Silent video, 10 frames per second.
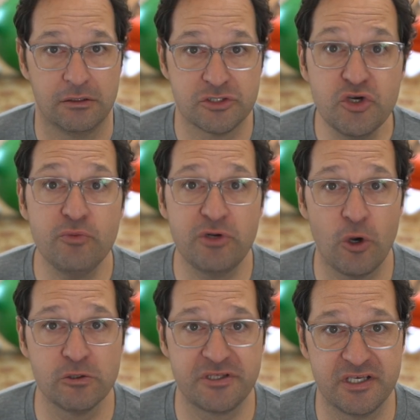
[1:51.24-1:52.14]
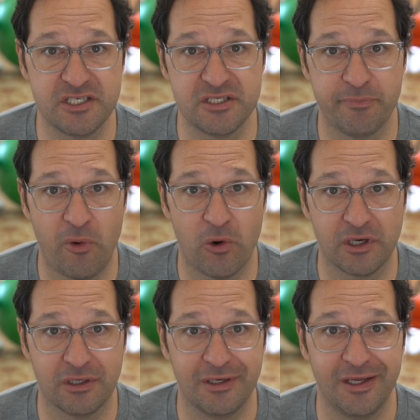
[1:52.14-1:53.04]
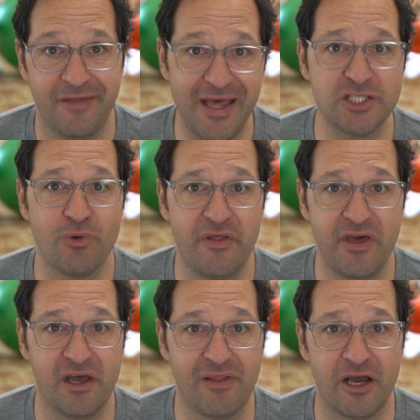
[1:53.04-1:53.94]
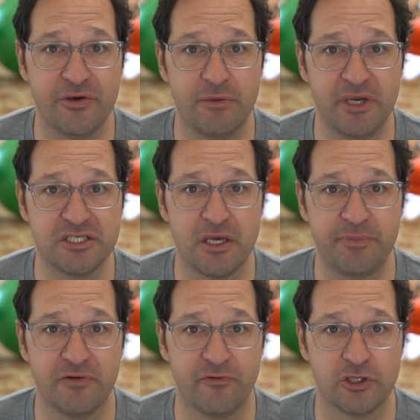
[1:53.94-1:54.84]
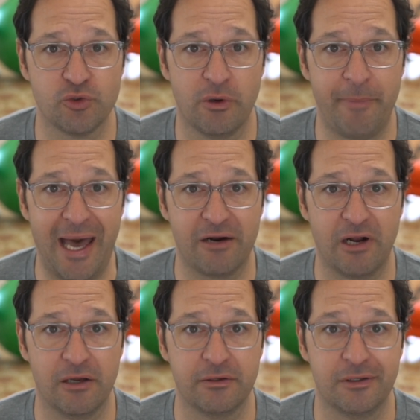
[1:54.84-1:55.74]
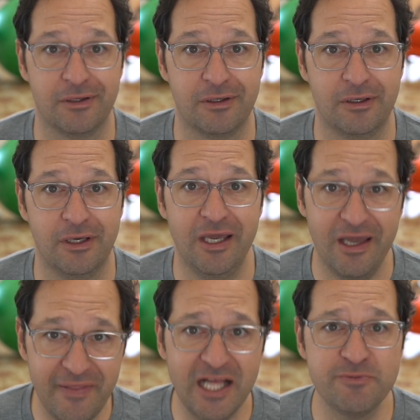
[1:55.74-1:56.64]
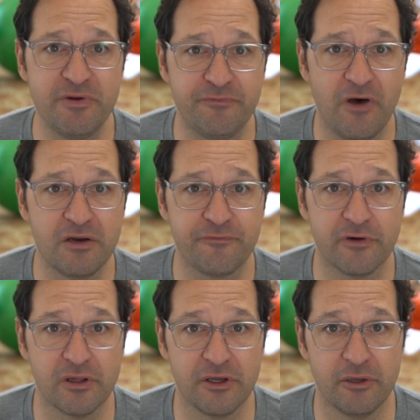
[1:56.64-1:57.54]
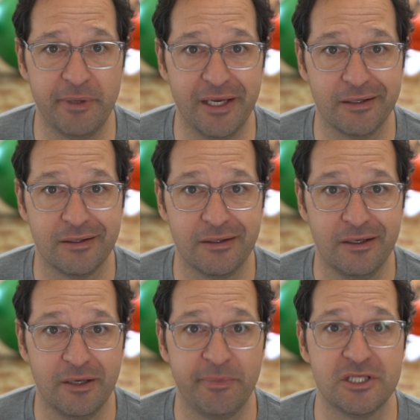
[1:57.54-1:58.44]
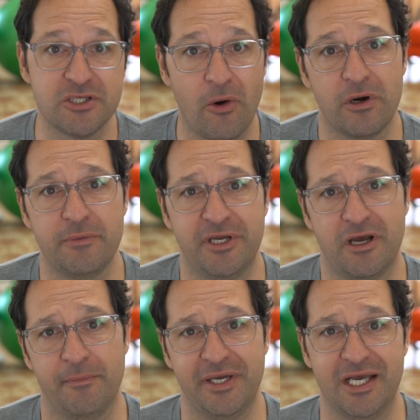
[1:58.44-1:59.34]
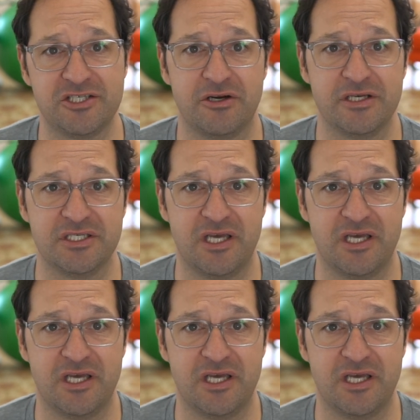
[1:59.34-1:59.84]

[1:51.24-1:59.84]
Zoom knows this is important, and that's why they allow you to mix up your virtual background. And that's been fun for a little bit, but it's already becoming yesterday's